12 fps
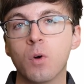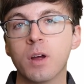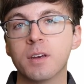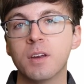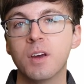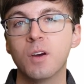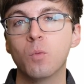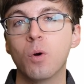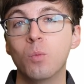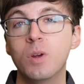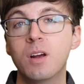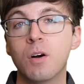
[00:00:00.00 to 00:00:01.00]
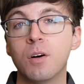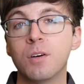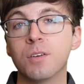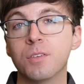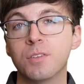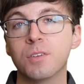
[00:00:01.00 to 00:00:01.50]
1, what we
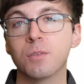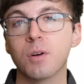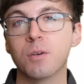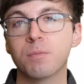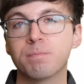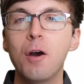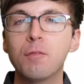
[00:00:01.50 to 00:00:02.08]
call 0.